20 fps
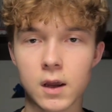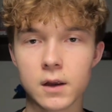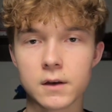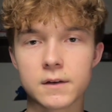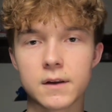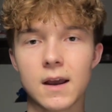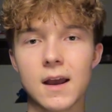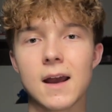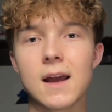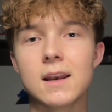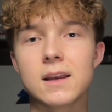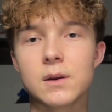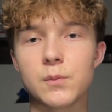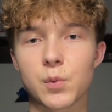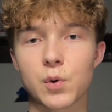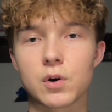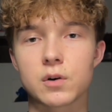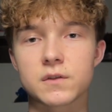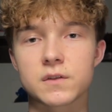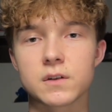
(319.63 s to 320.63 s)
to any
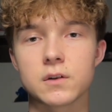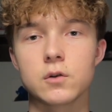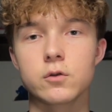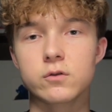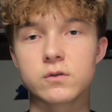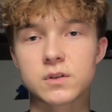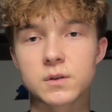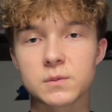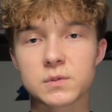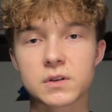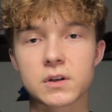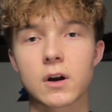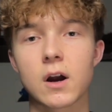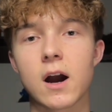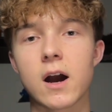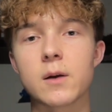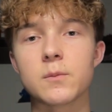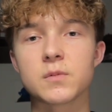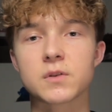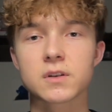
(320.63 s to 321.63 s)
person who
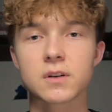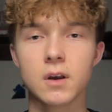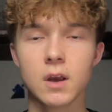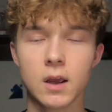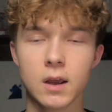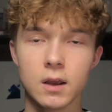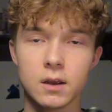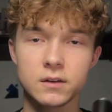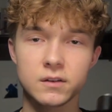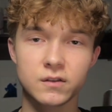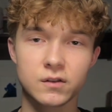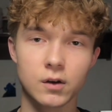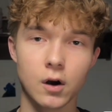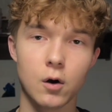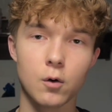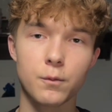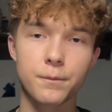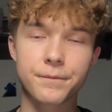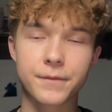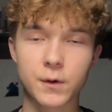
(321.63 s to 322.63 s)
subscribes.
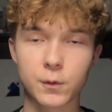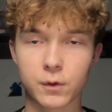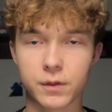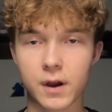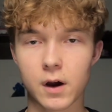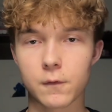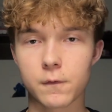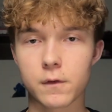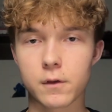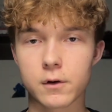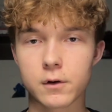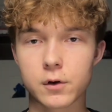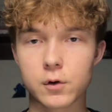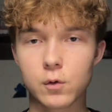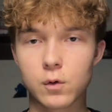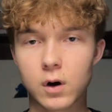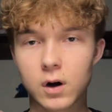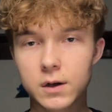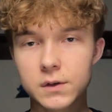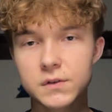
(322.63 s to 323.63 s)
So without further
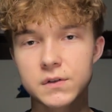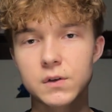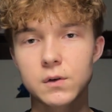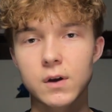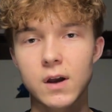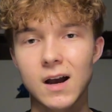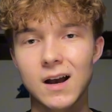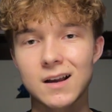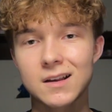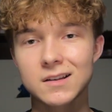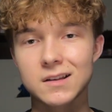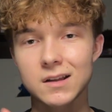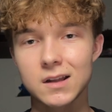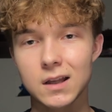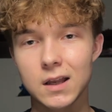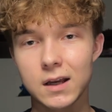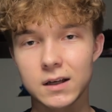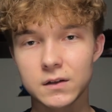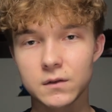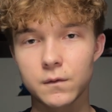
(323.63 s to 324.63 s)
ado, I'll see you guys
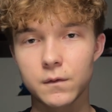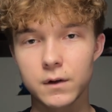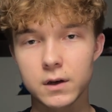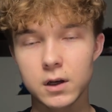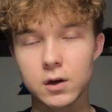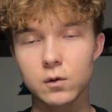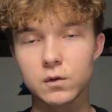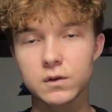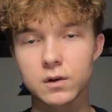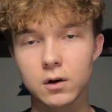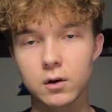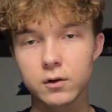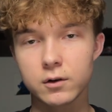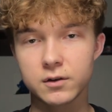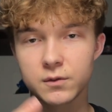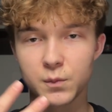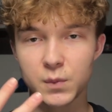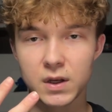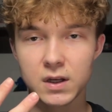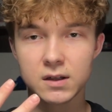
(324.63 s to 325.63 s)
in the next video. As
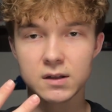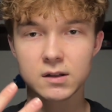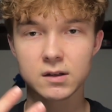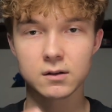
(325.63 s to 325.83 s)
always, peace.